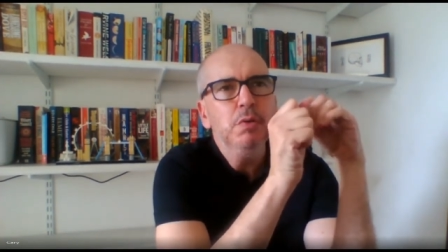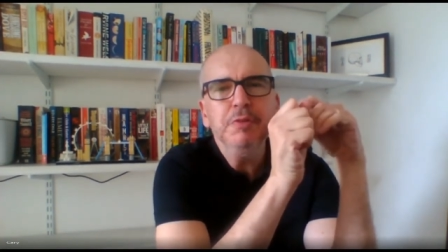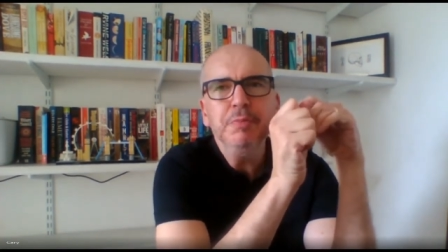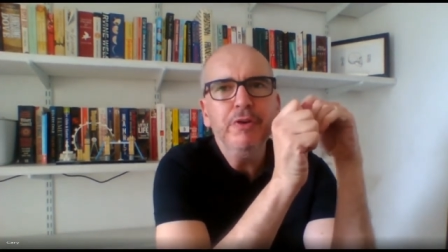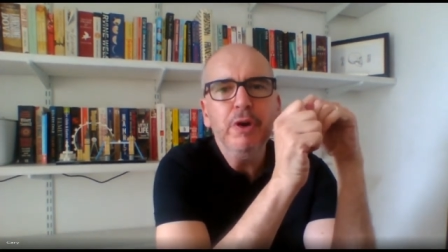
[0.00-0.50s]

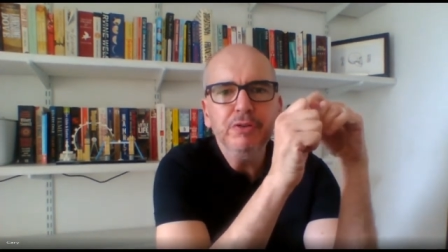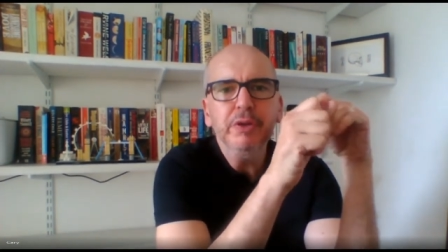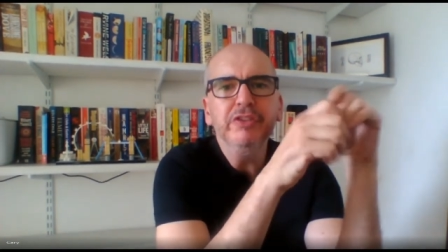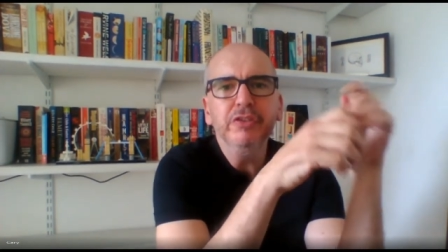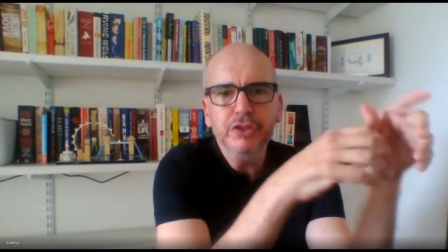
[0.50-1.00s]
Whereas before, I was
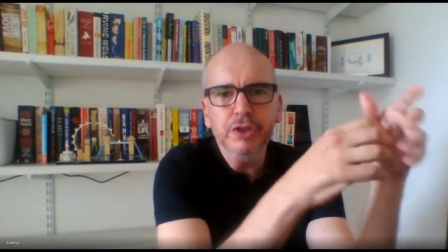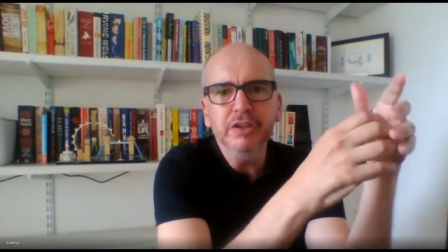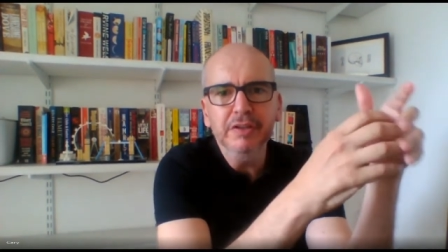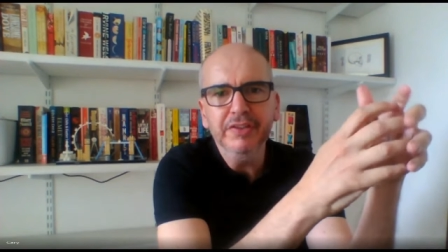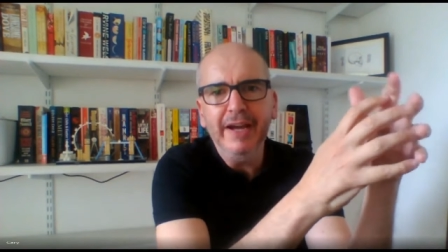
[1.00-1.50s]
always a
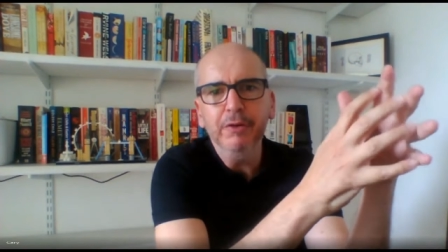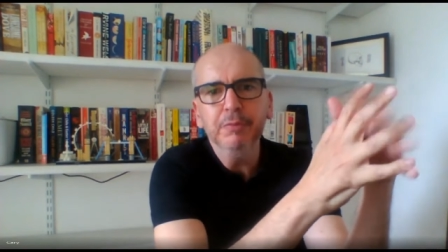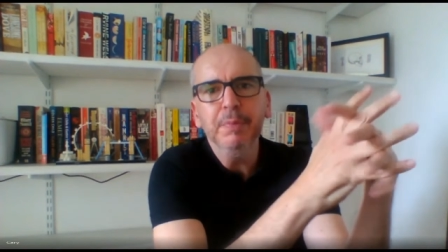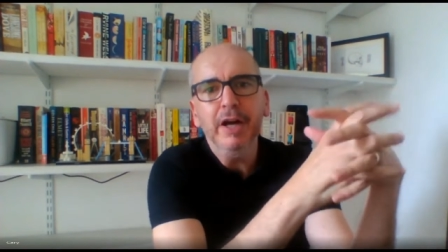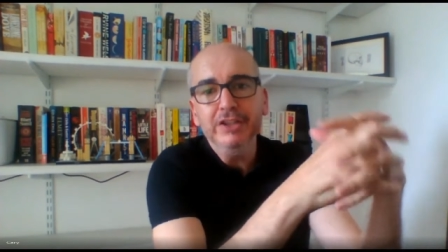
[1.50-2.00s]
student of
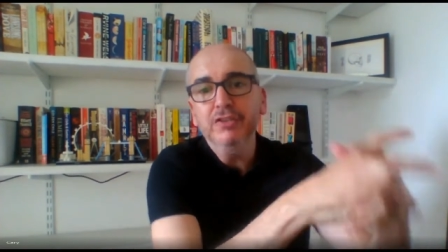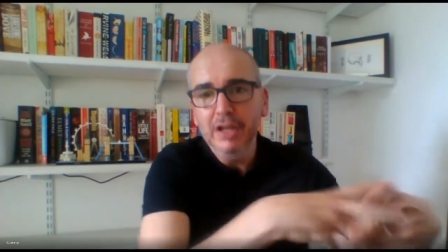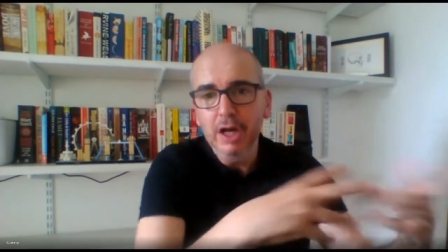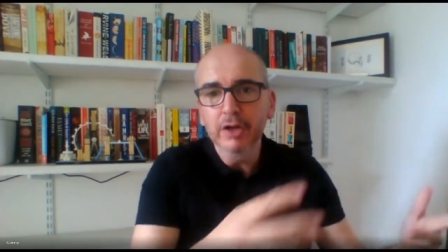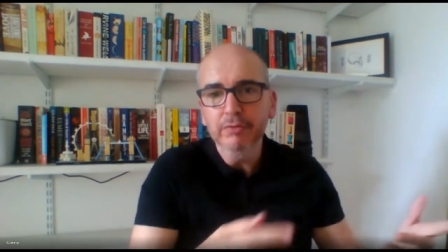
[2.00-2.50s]
sales, but I
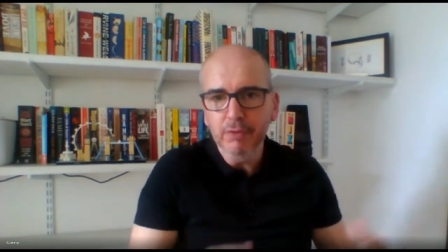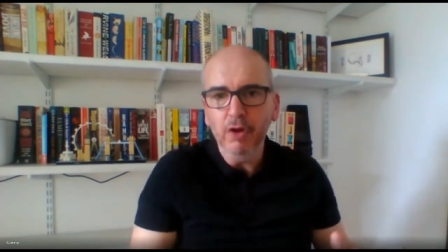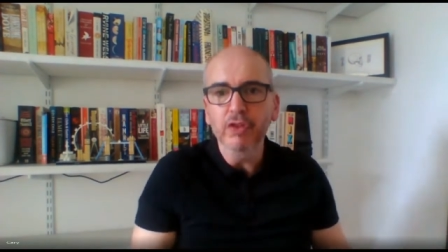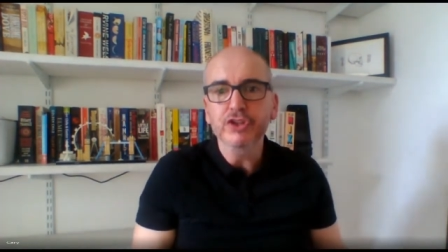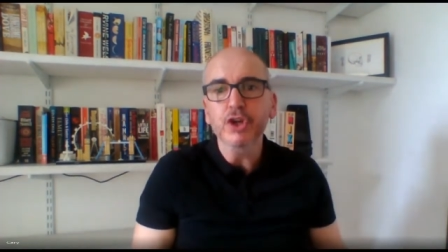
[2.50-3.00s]
just learned
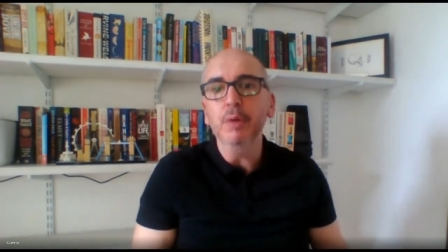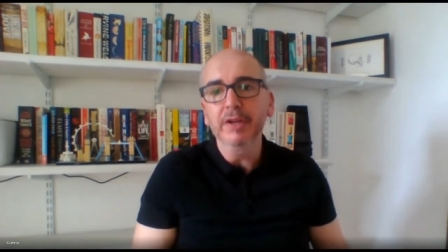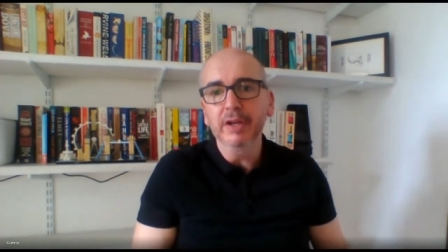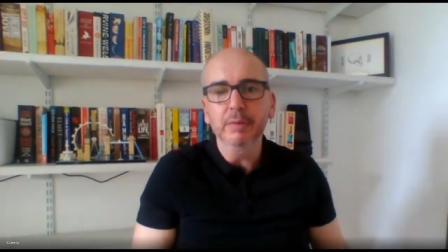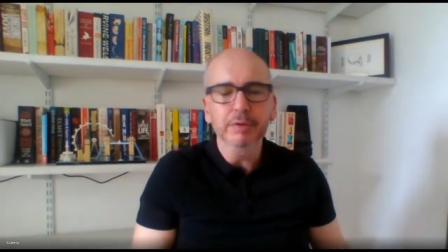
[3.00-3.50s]
on the
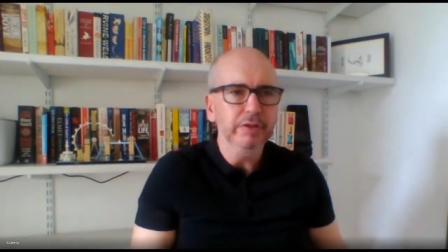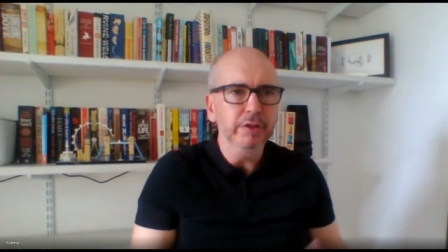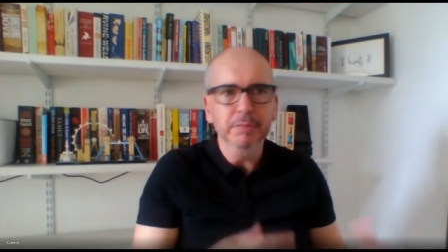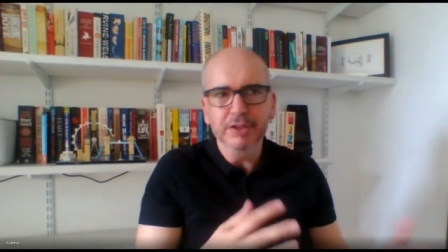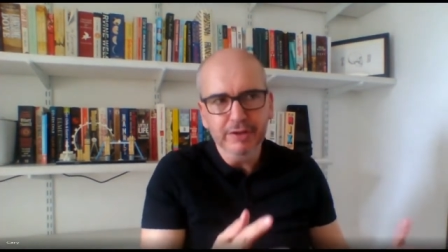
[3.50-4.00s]
job and I would
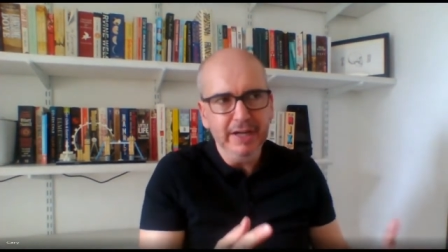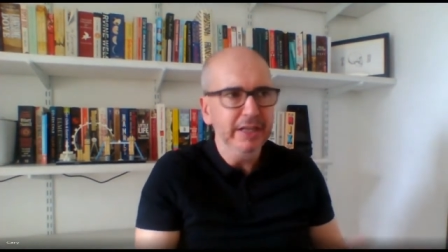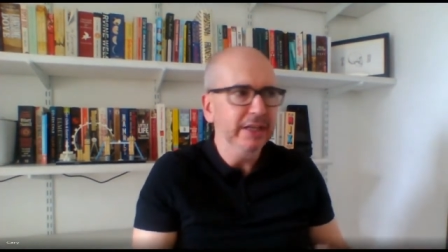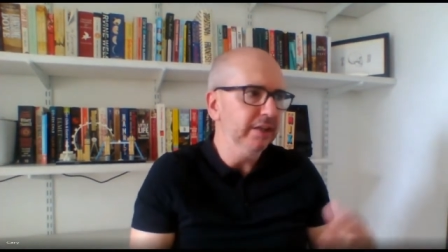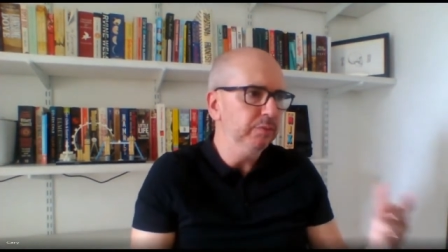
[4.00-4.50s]
do my
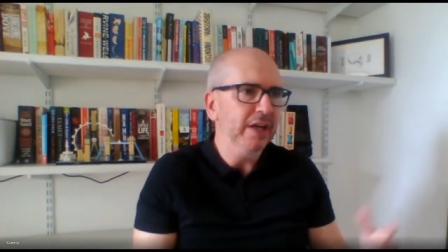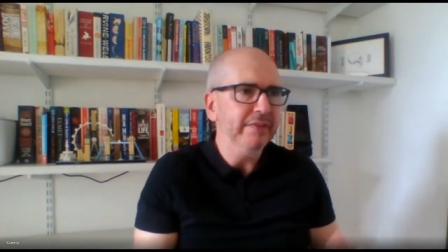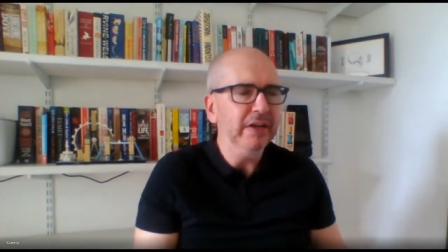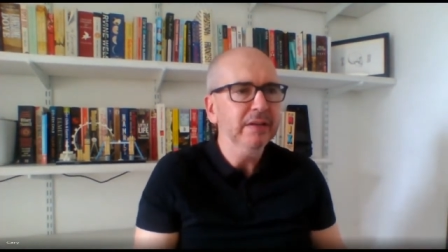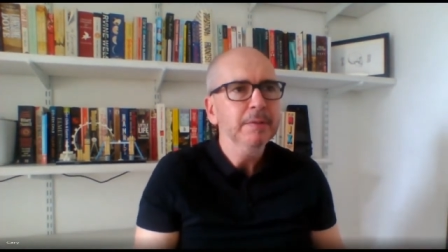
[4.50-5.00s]
training and
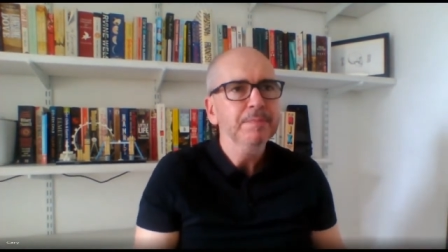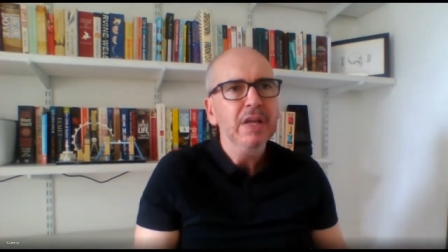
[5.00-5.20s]
whatever.